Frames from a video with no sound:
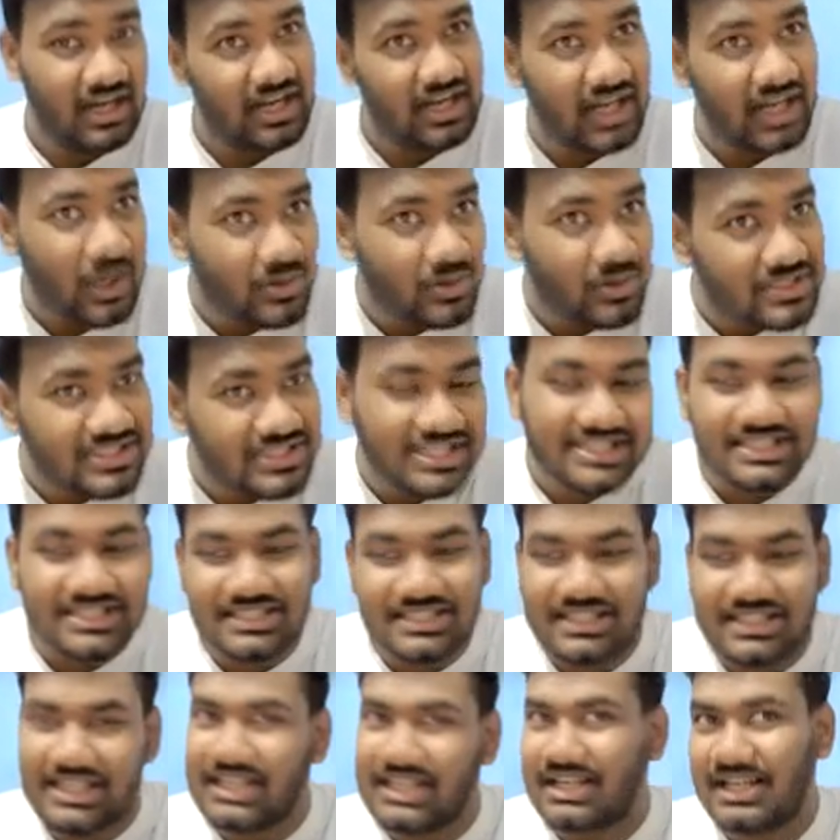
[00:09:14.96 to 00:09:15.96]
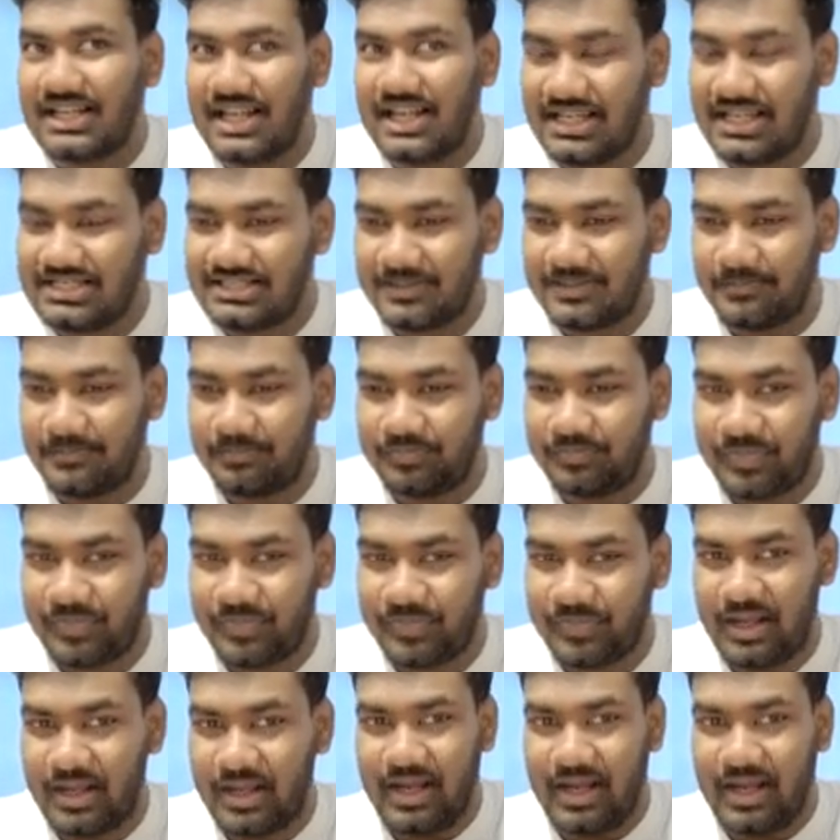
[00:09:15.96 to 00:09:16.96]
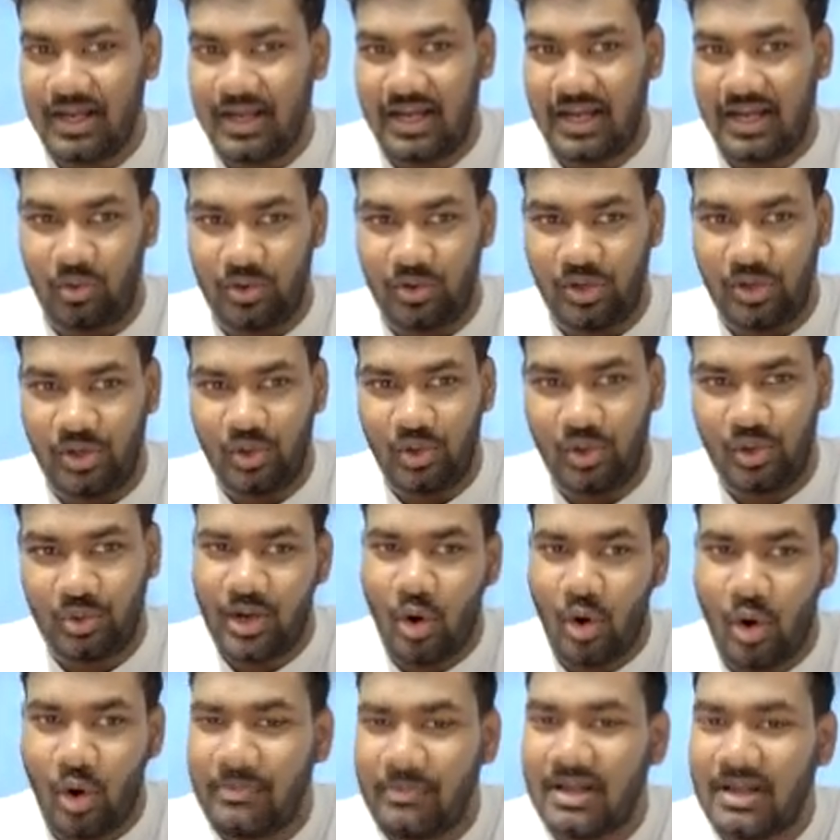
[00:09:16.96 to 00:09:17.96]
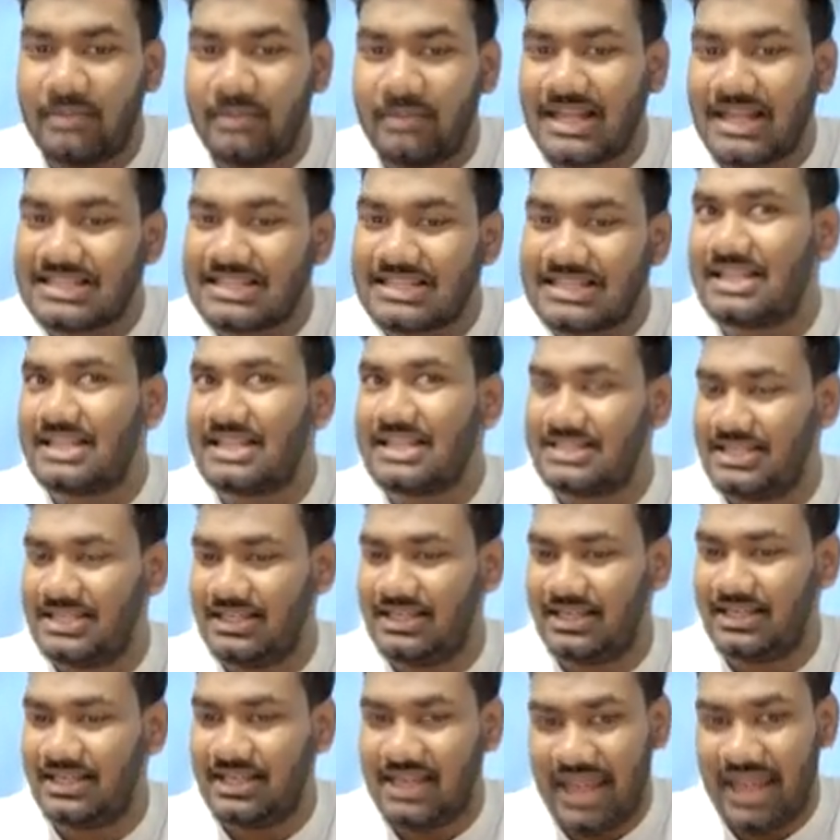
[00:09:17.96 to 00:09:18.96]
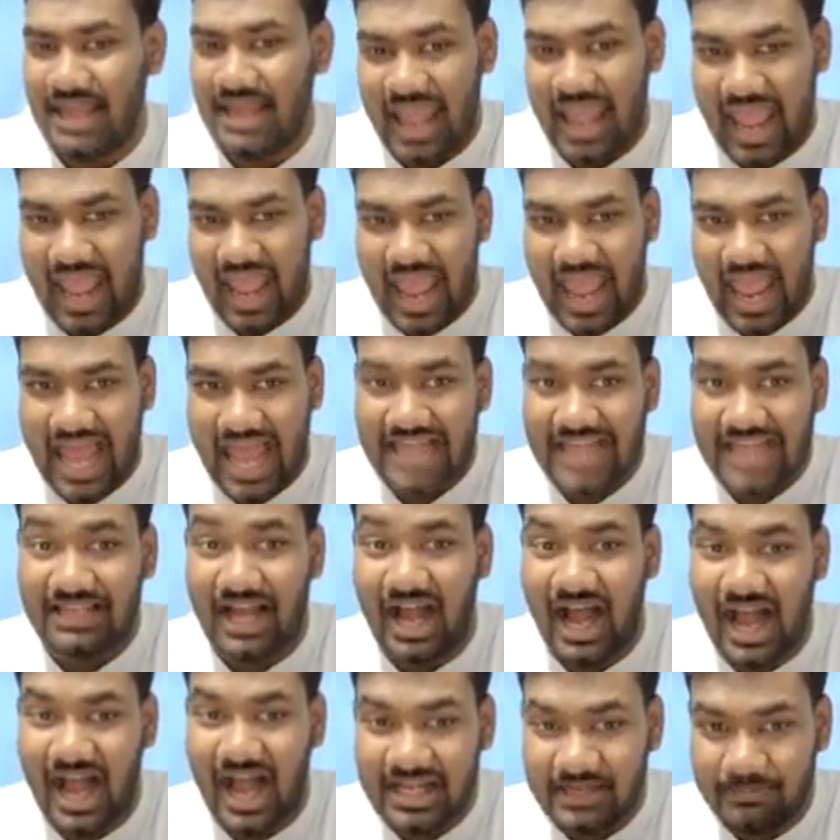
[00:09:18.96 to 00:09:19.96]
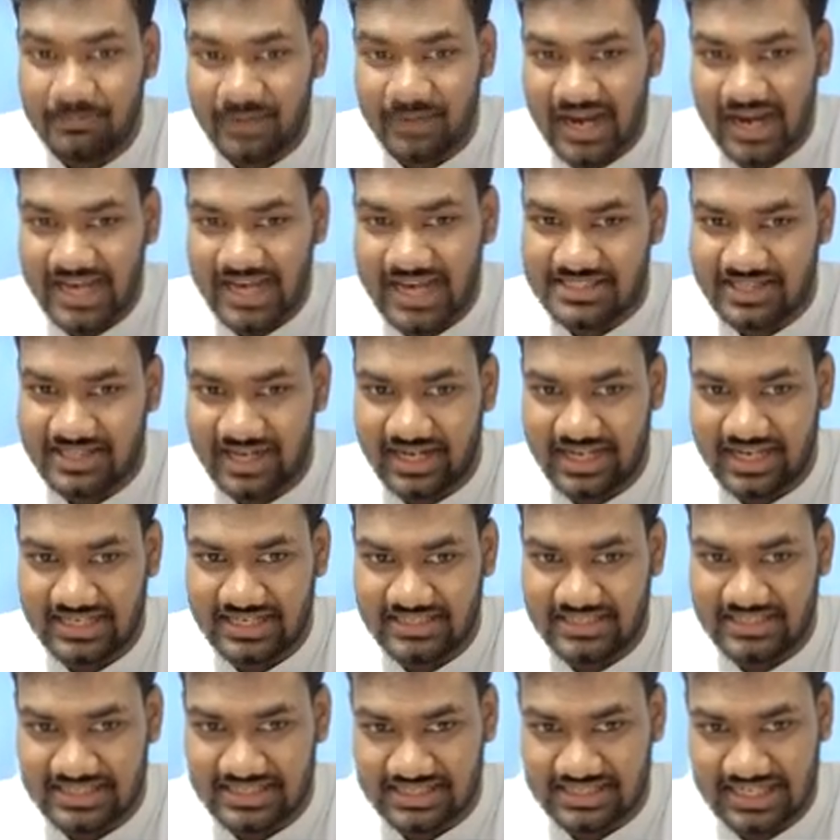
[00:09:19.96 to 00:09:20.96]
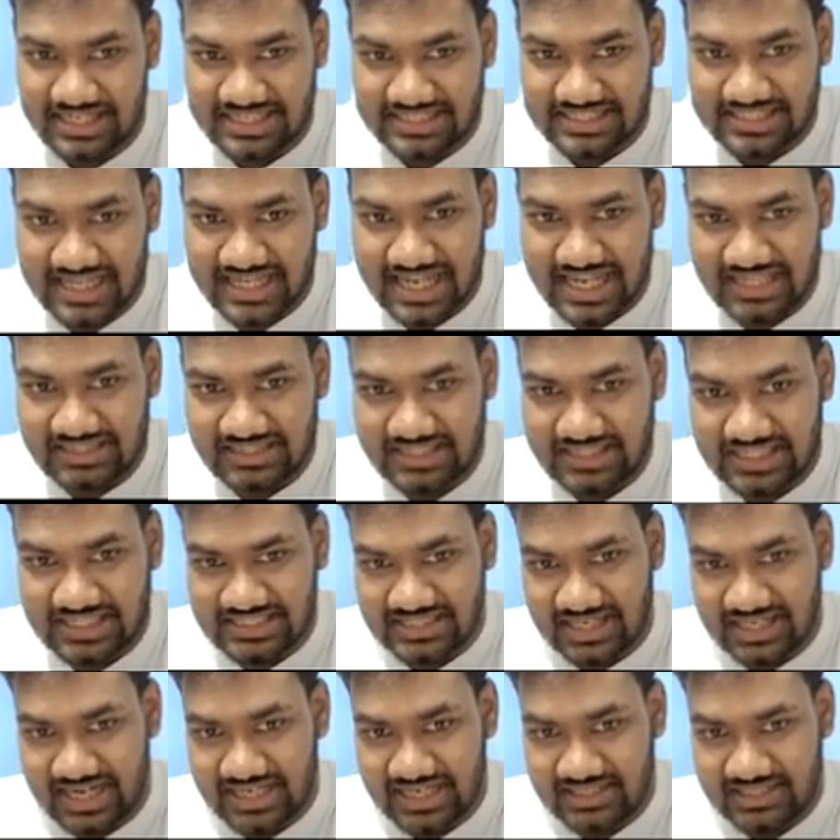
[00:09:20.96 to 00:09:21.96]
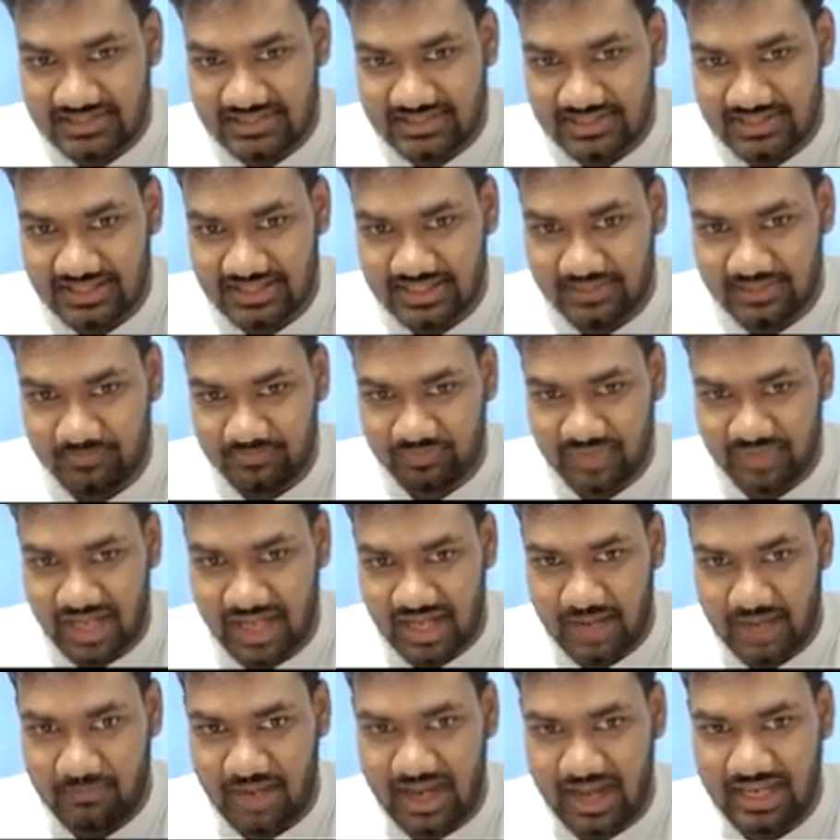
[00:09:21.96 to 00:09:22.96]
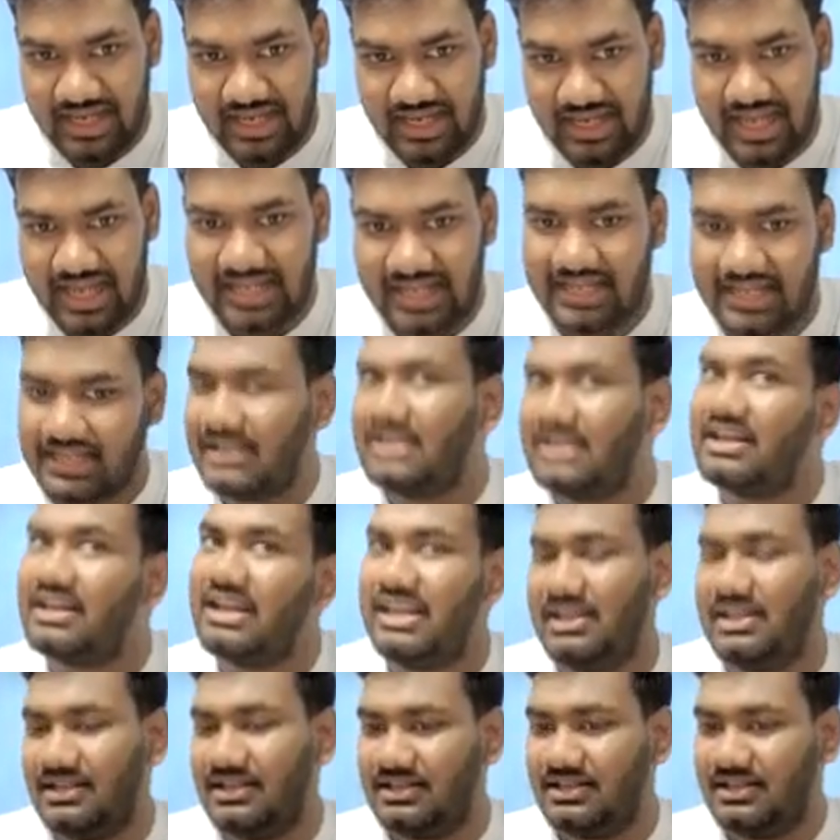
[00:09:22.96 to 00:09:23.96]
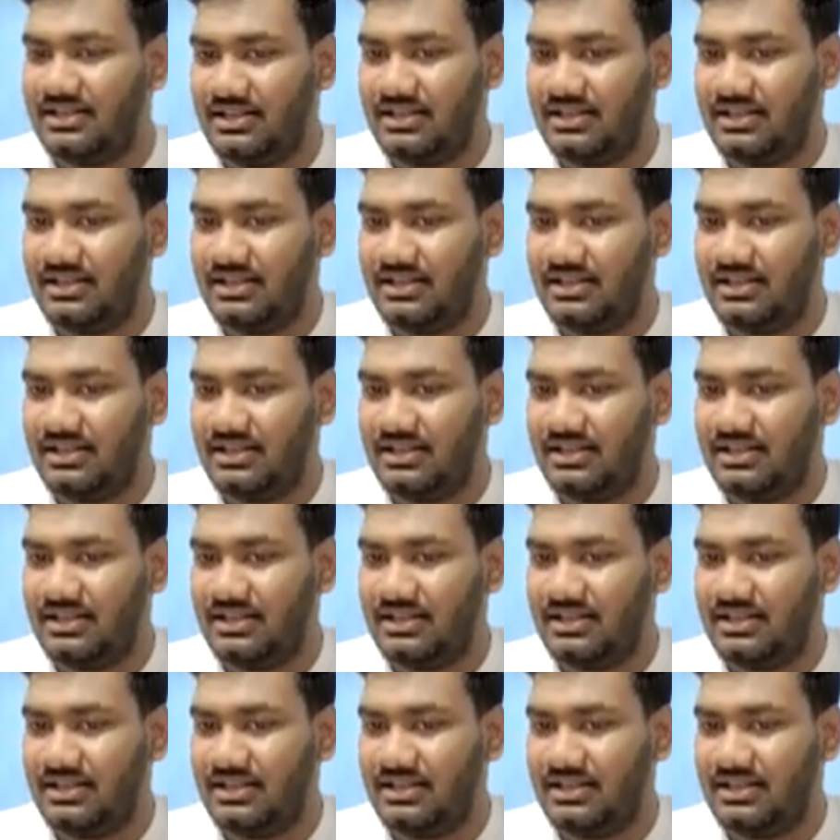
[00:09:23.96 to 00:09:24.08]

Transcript: Now just think, guys. Now do the normal maths and see. At higher price ranges, let's take this range here. I'm highlighting in green.